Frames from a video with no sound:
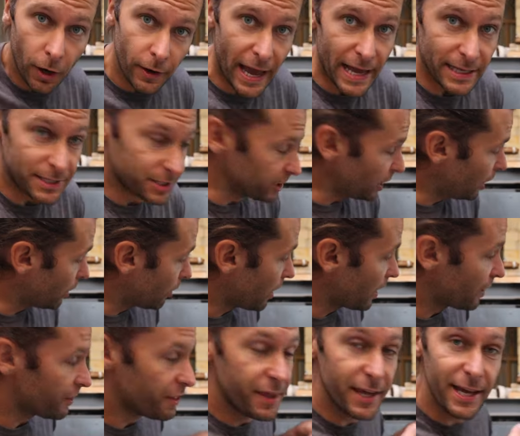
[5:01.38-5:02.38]
Okay, so
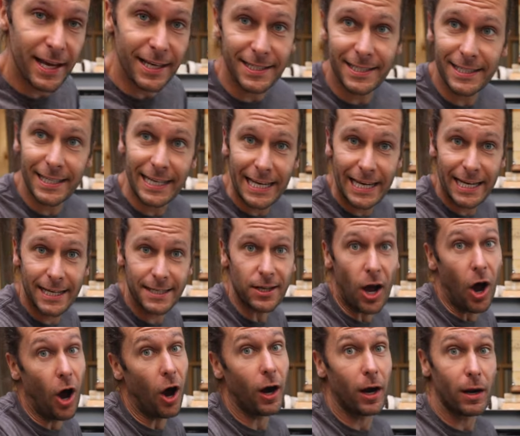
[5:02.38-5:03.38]
this is
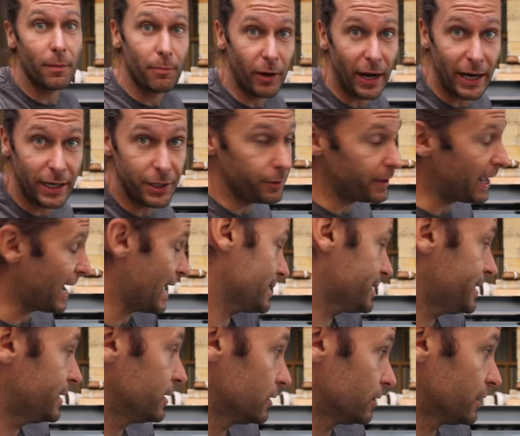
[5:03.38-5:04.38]
our brand new gas
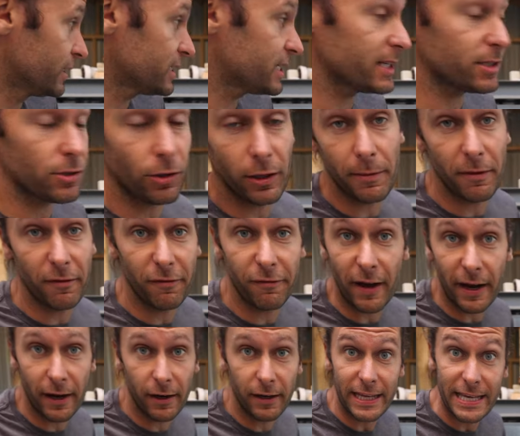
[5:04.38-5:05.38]
kiln. This has only been
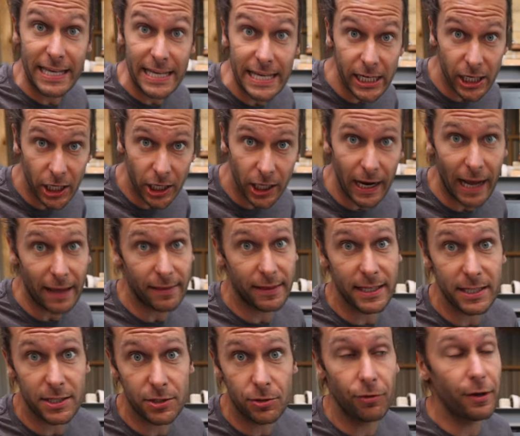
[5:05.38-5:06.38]
fired here at
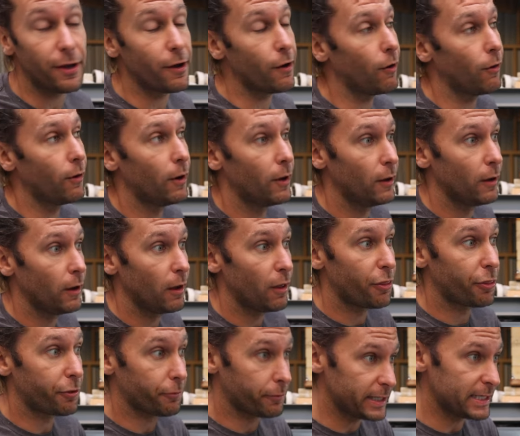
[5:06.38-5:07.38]
this studio
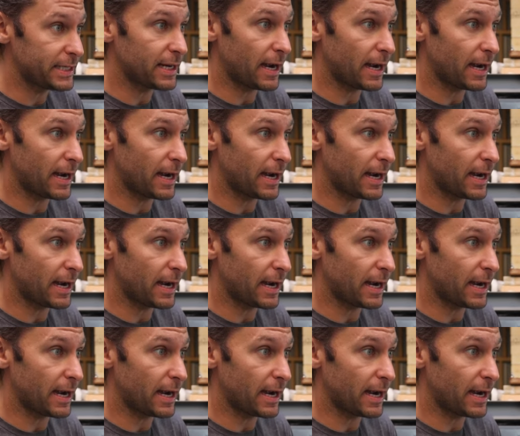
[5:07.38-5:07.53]
three